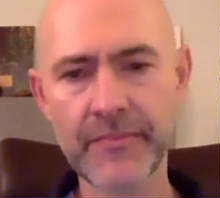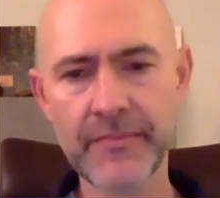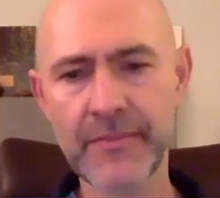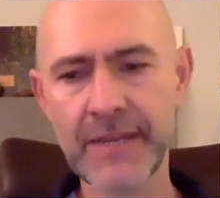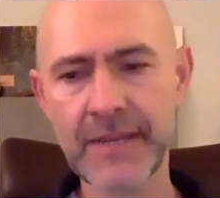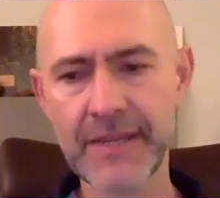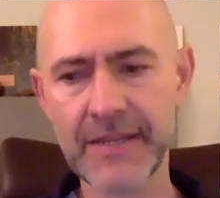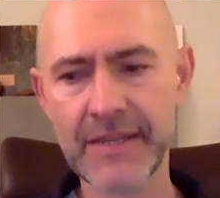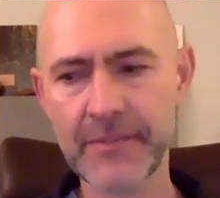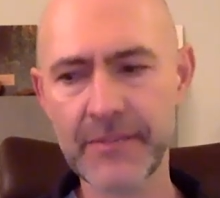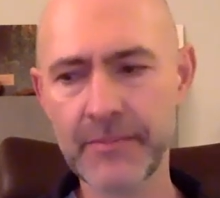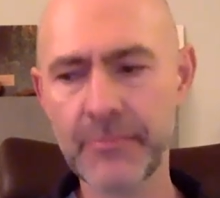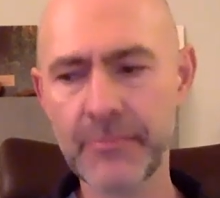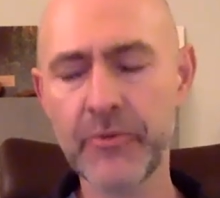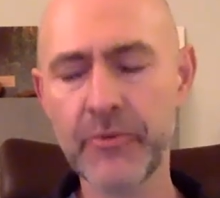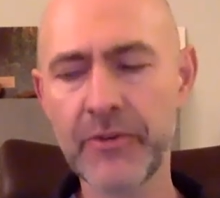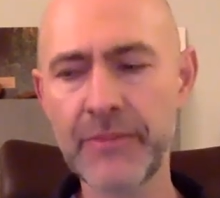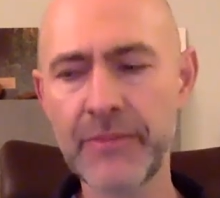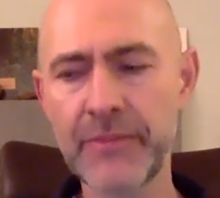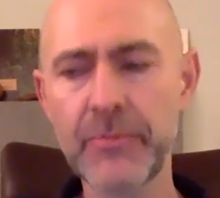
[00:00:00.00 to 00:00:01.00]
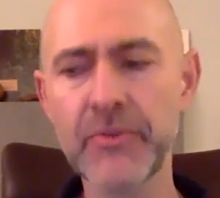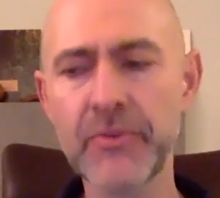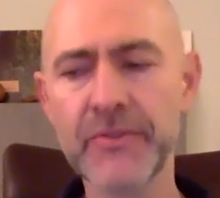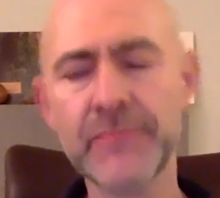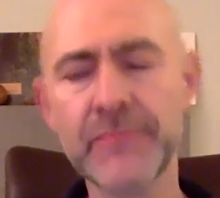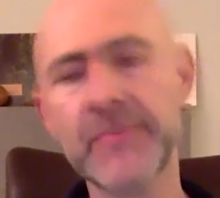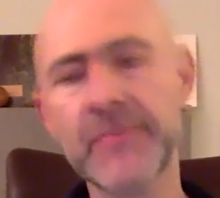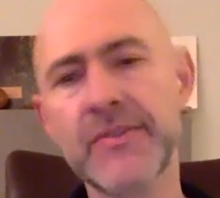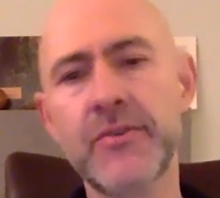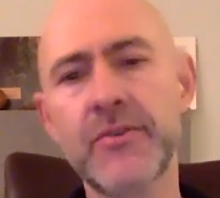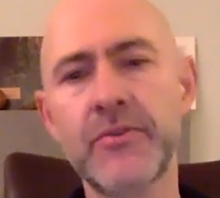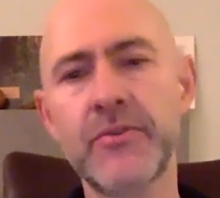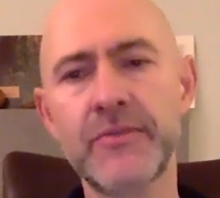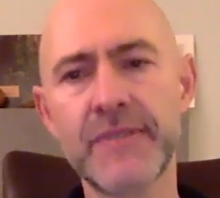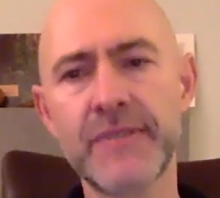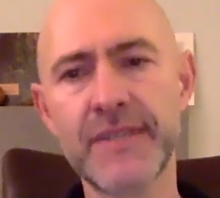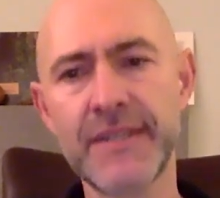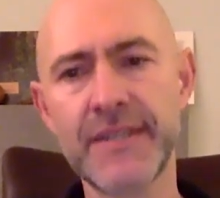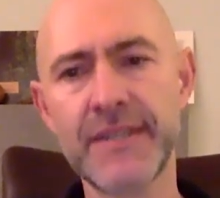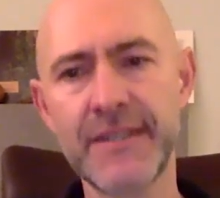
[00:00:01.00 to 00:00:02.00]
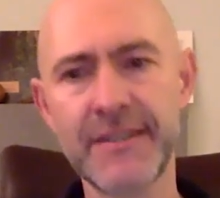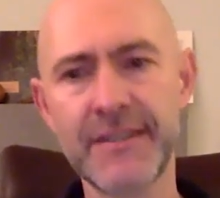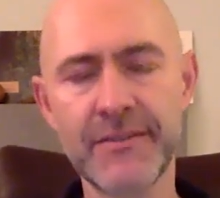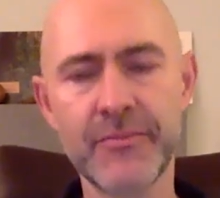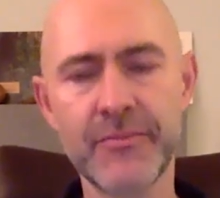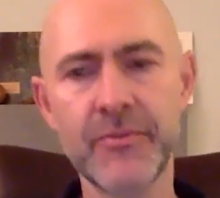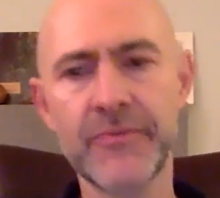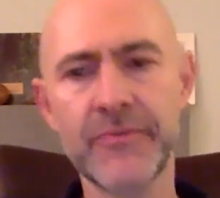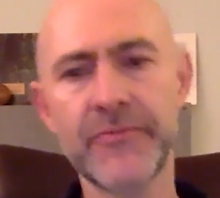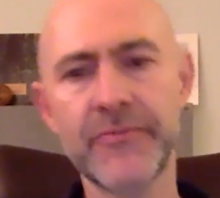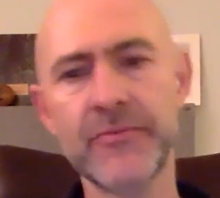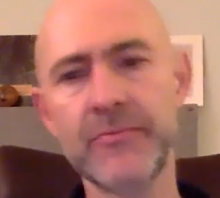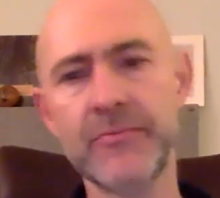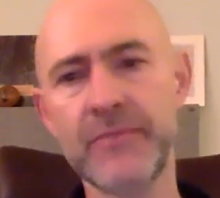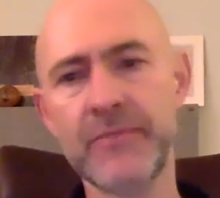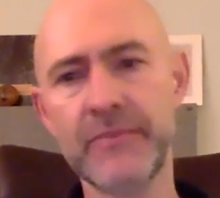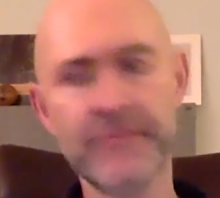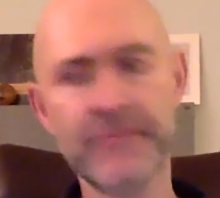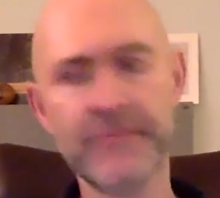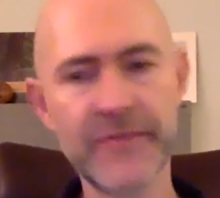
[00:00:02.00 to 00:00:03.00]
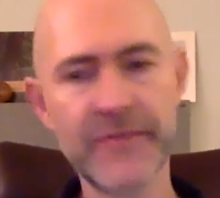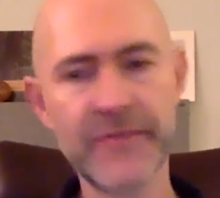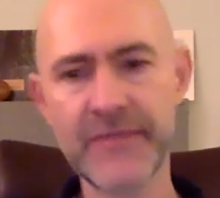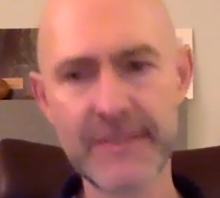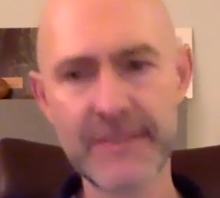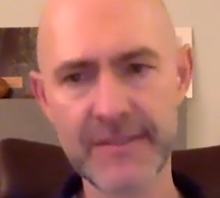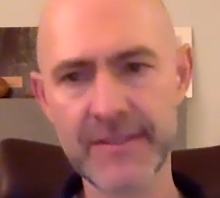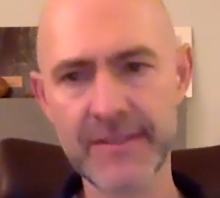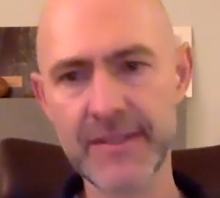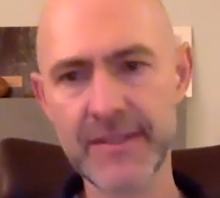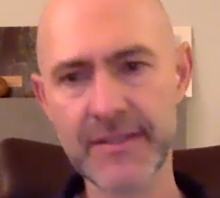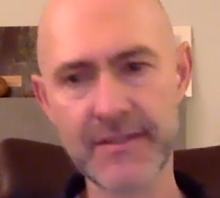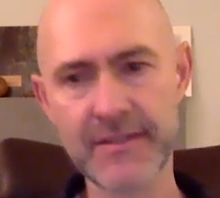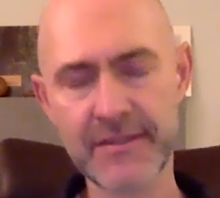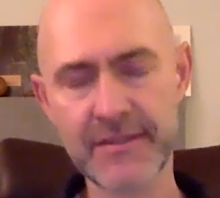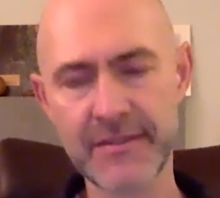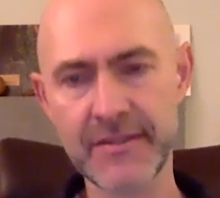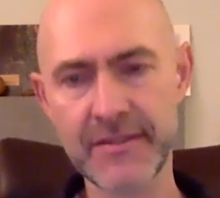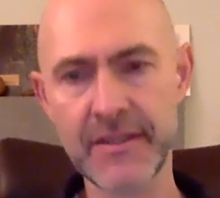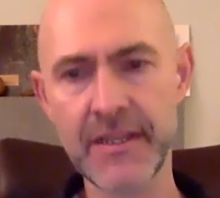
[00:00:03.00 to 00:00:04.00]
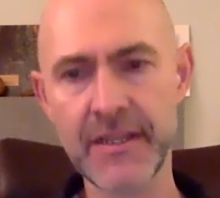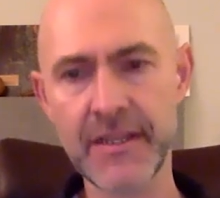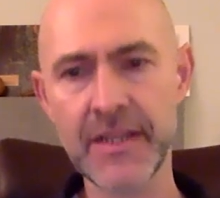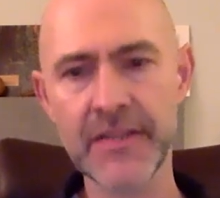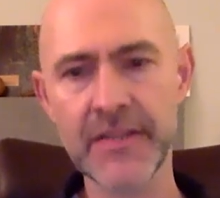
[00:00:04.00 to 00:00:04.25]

Maggie already put some songs in that were from the 50s and 60s, and